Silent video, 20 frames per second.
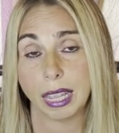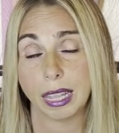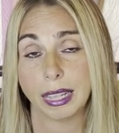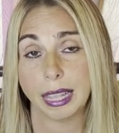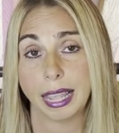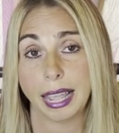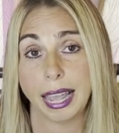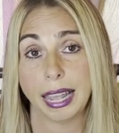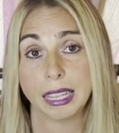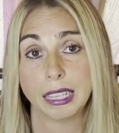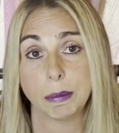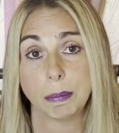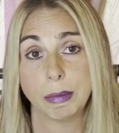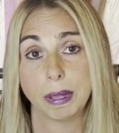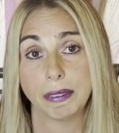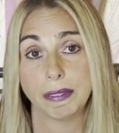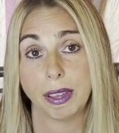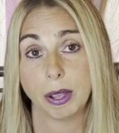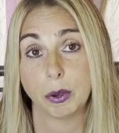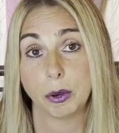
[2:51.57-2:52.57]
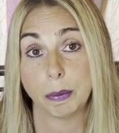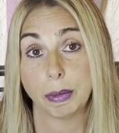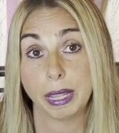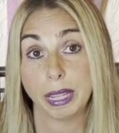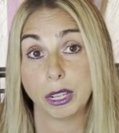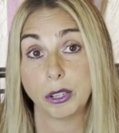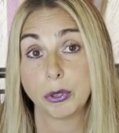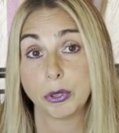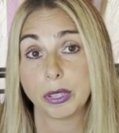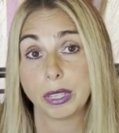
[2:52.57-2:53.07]
and they asked me if I would be
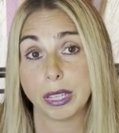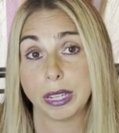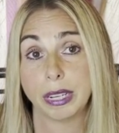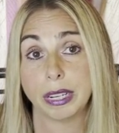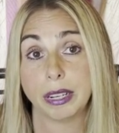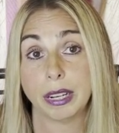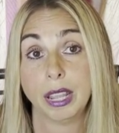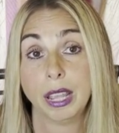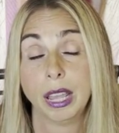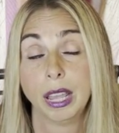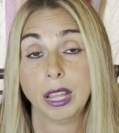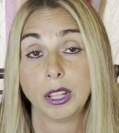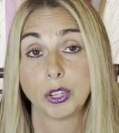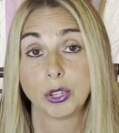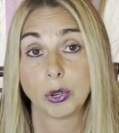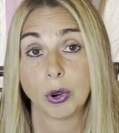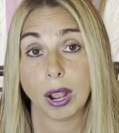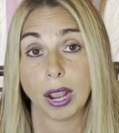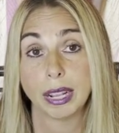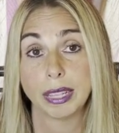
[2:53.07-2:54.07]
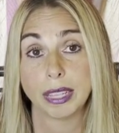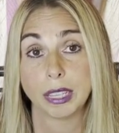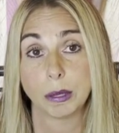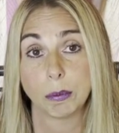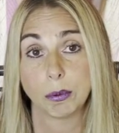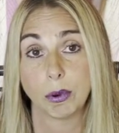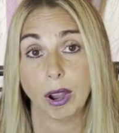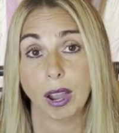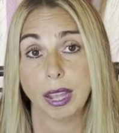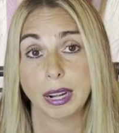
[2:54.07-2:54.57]
interested in trying this
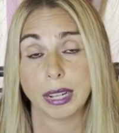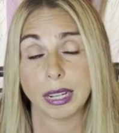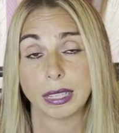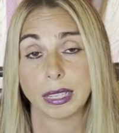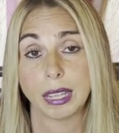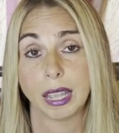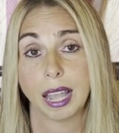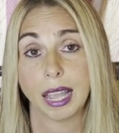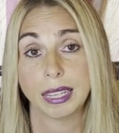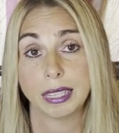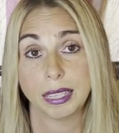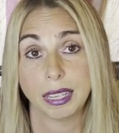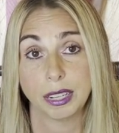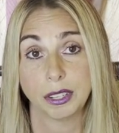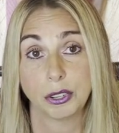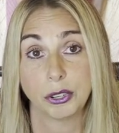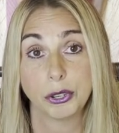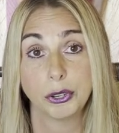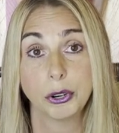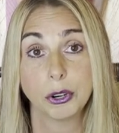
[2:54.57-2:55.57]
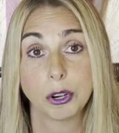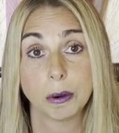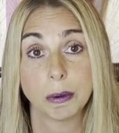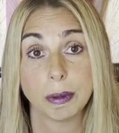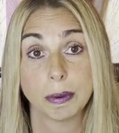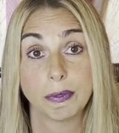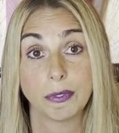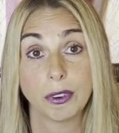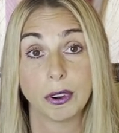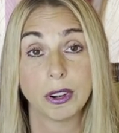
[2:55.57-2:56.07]
product, I said, sure,
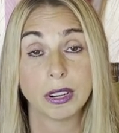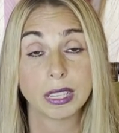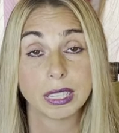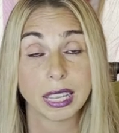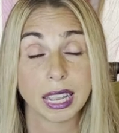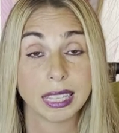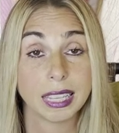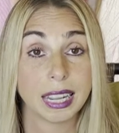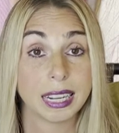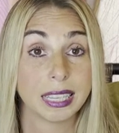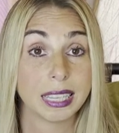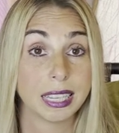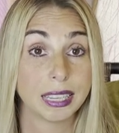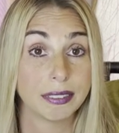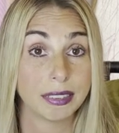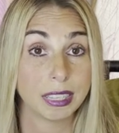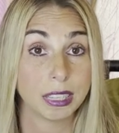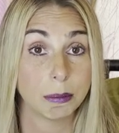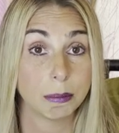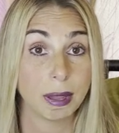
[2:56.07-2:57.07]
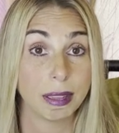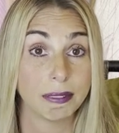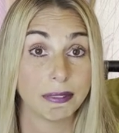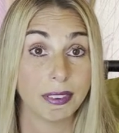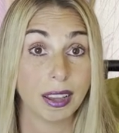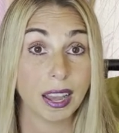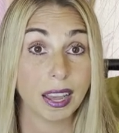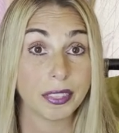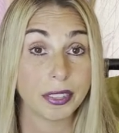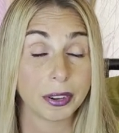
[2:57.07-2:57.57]
but first I'd like to give it to my
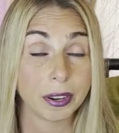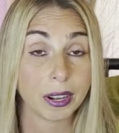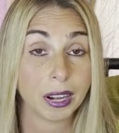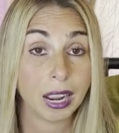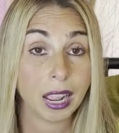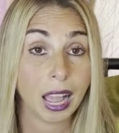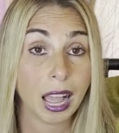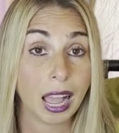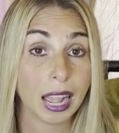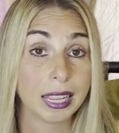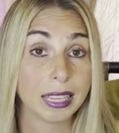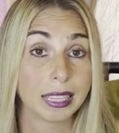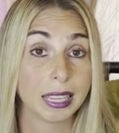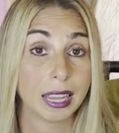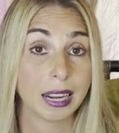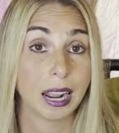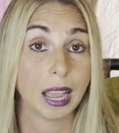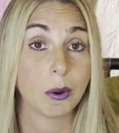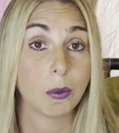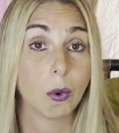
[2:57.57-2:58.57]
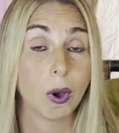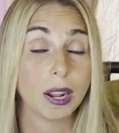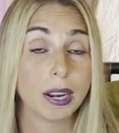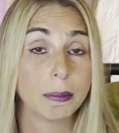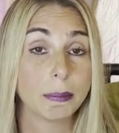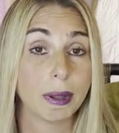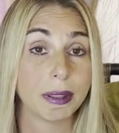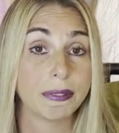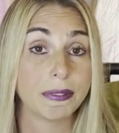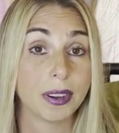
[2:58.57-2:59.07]
father. I said, I
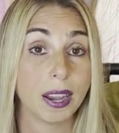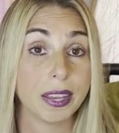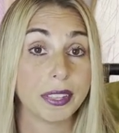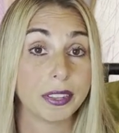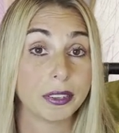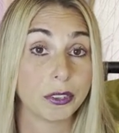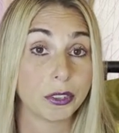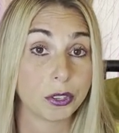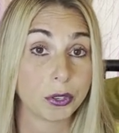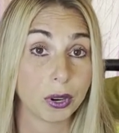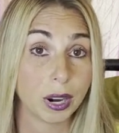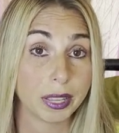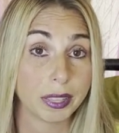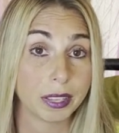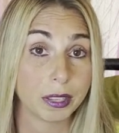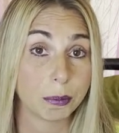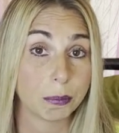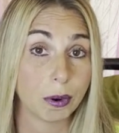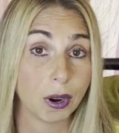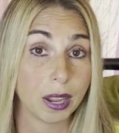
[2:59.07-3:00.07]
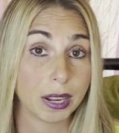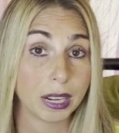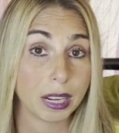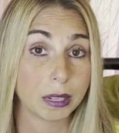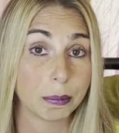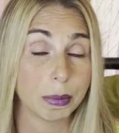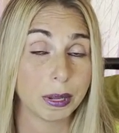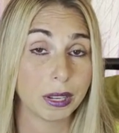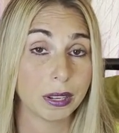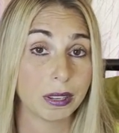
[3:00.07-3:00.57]
wanted my father to try this
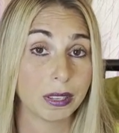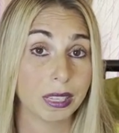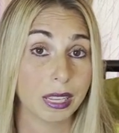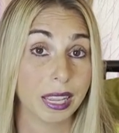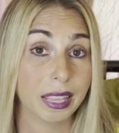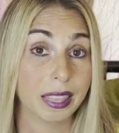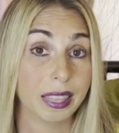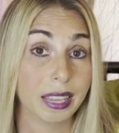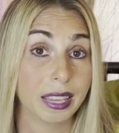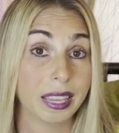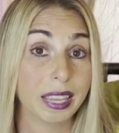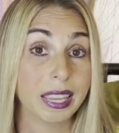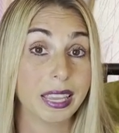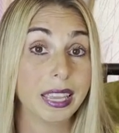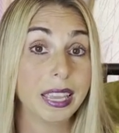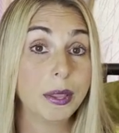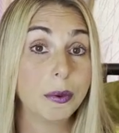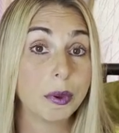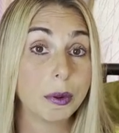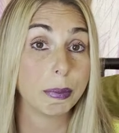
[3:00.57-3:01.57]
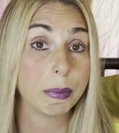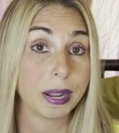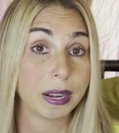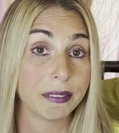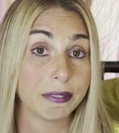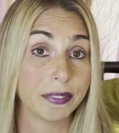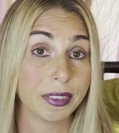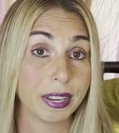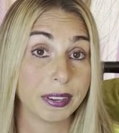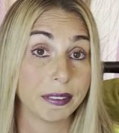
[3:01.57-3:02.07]
product because I think he
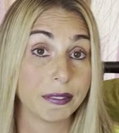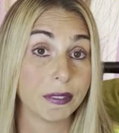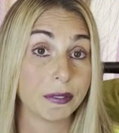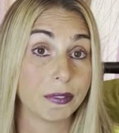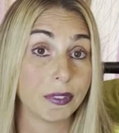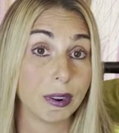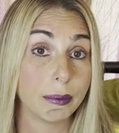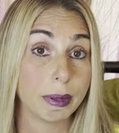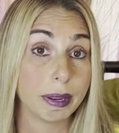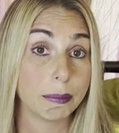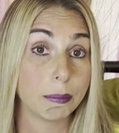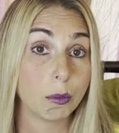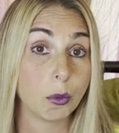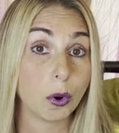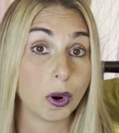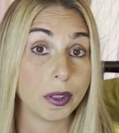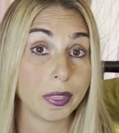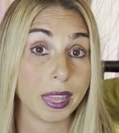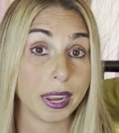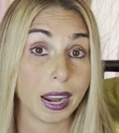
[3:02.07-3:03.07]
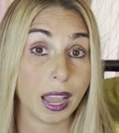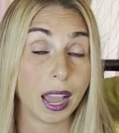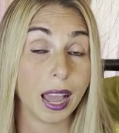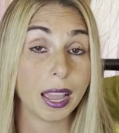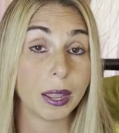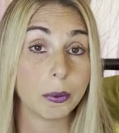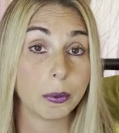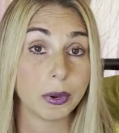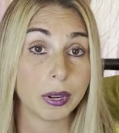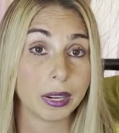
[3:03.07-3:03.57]
benefit from it more than
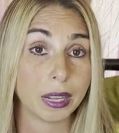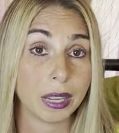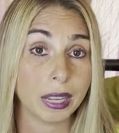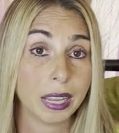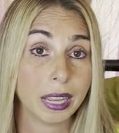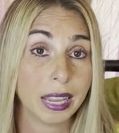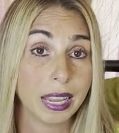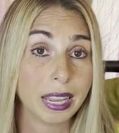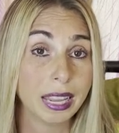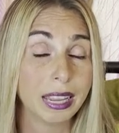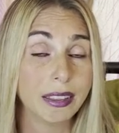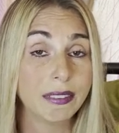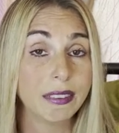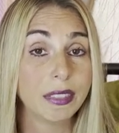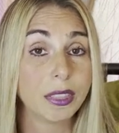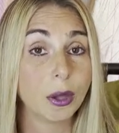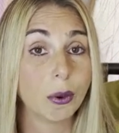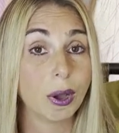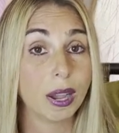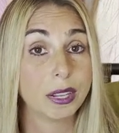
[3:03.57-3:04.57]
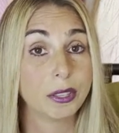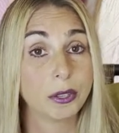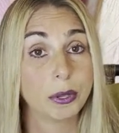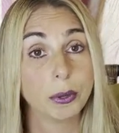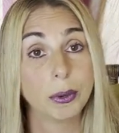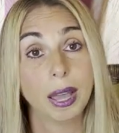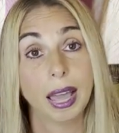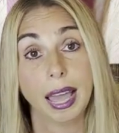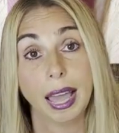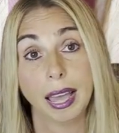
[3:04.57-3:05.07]
I would. Even though I
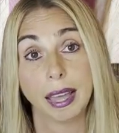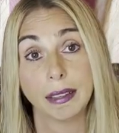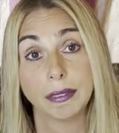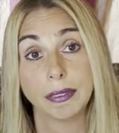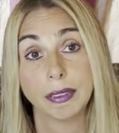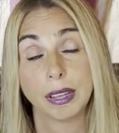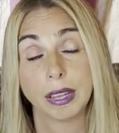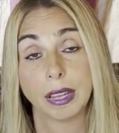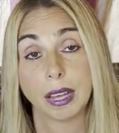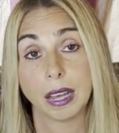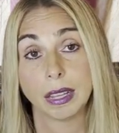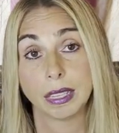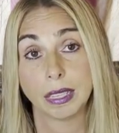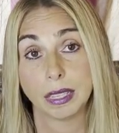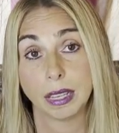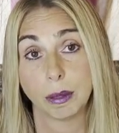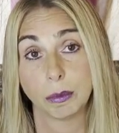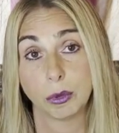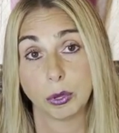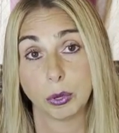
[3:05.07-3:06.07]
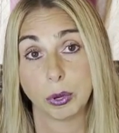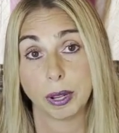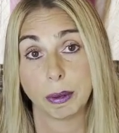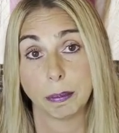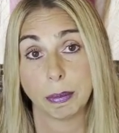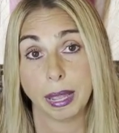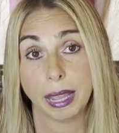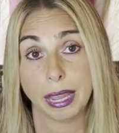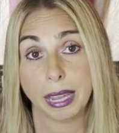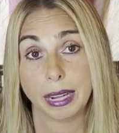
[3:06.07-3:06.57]
do have some
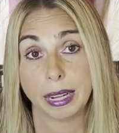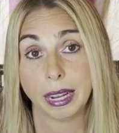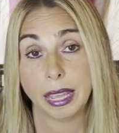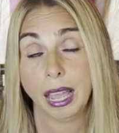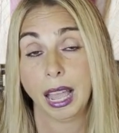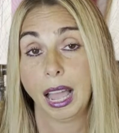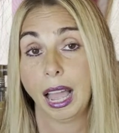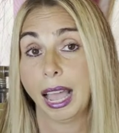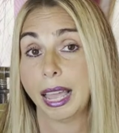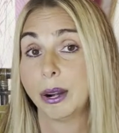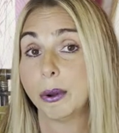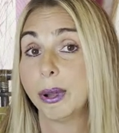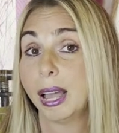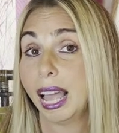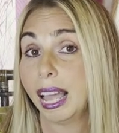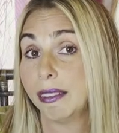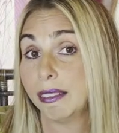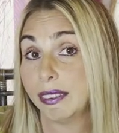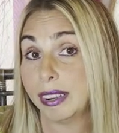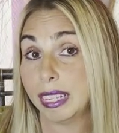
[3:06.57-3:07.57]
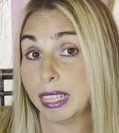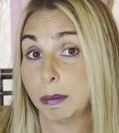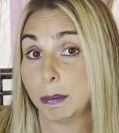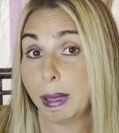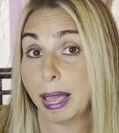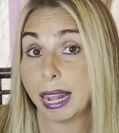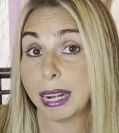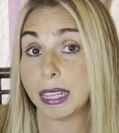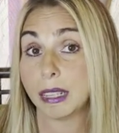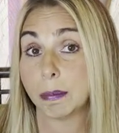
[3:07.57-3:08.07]
joint pain, I don't have it as
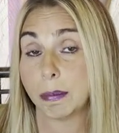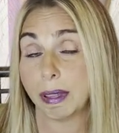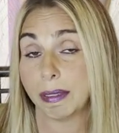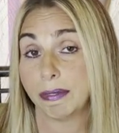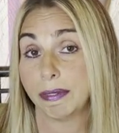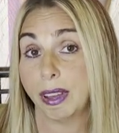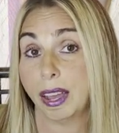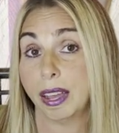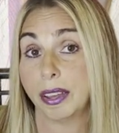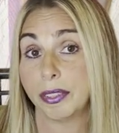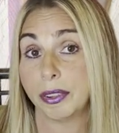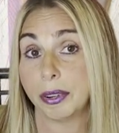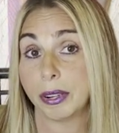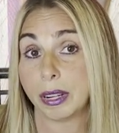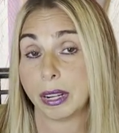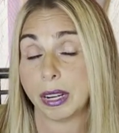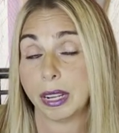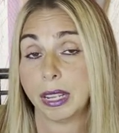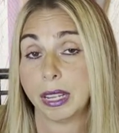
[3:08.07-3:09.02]
bad as my father.